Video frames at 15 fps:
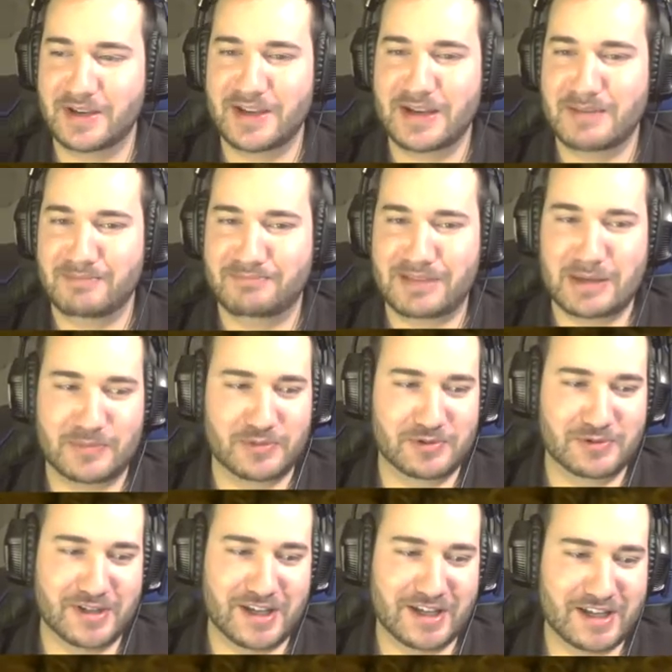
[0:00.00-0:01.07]
People, people
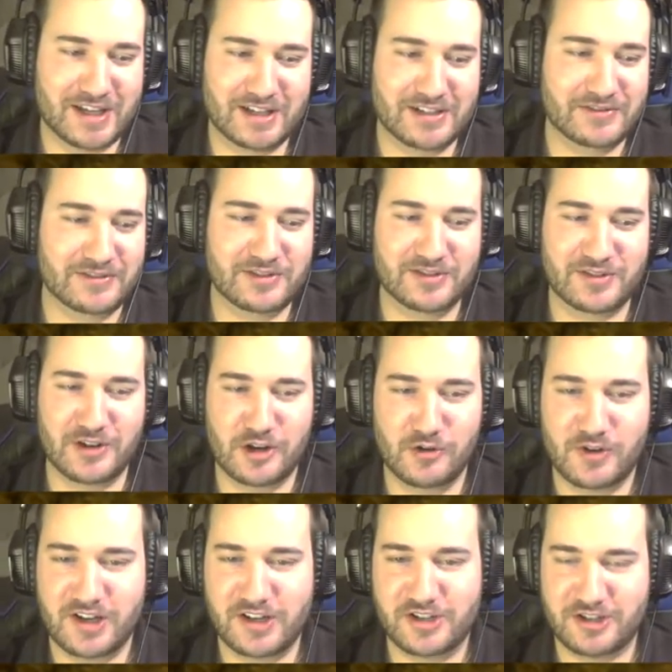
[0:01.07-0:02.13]
are like, it, eh, there's no
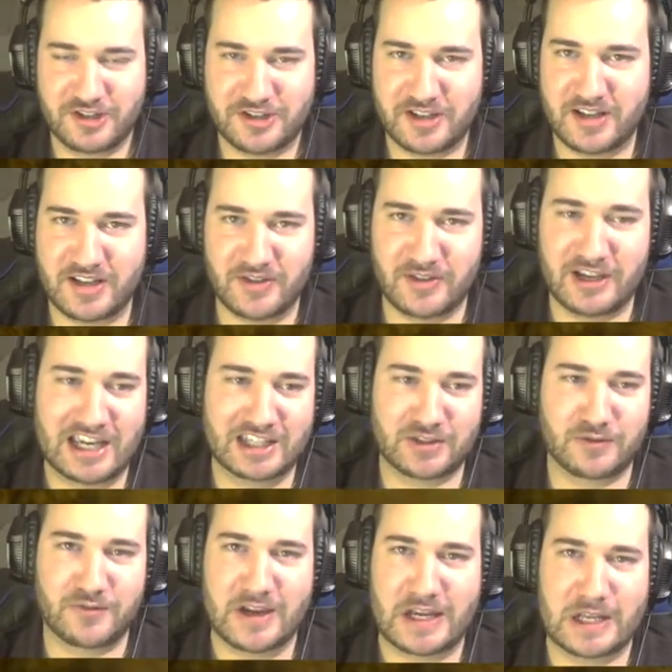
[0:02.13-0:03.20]
way shit's going to hit
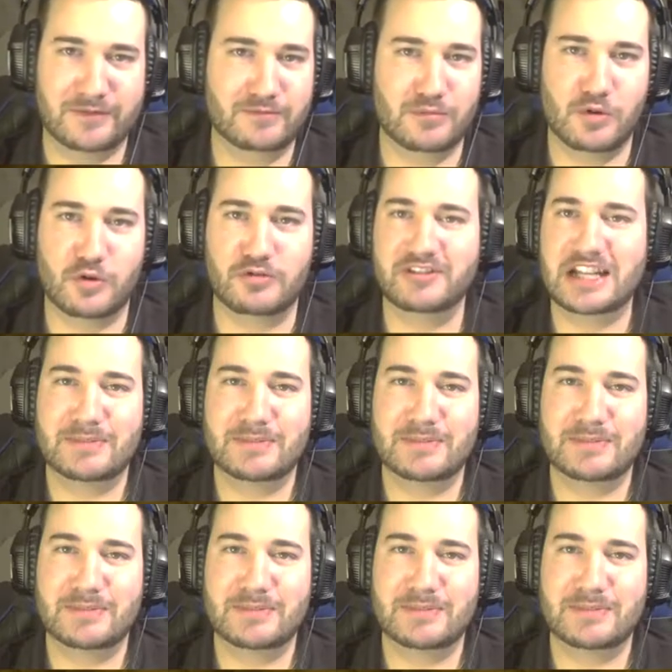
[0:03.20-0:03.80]
the fan even more.